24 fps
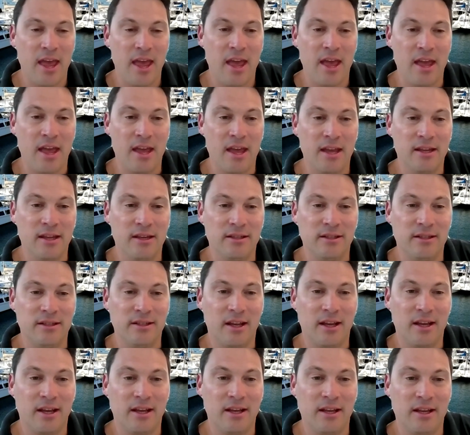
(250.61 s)
and
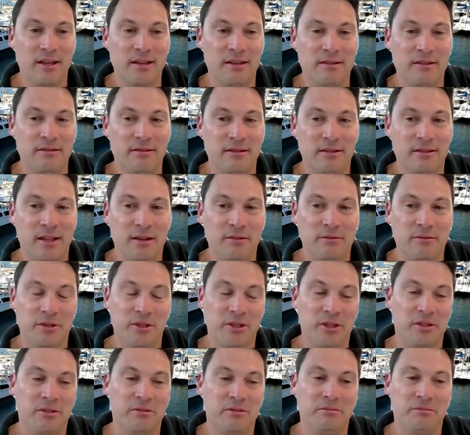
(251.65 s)
that
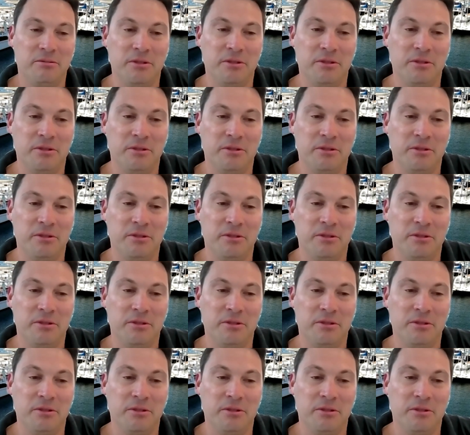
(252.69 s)
was, you